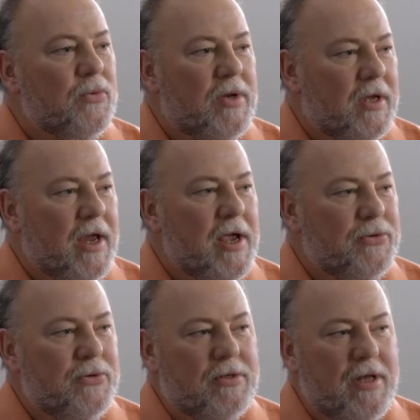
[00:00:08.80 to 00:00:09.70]
it's one of the
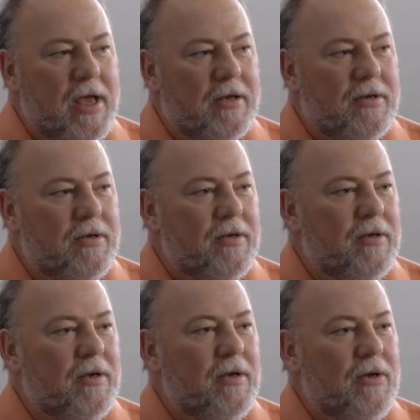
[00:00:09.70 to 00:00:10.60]
cancers that
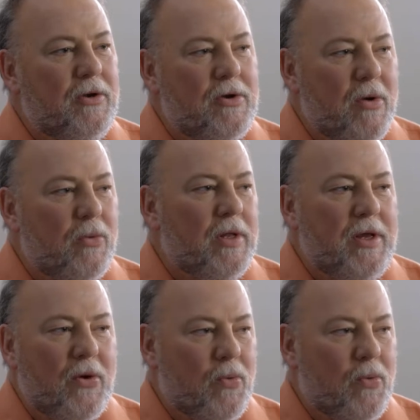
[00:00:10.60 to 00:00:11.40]
you're not really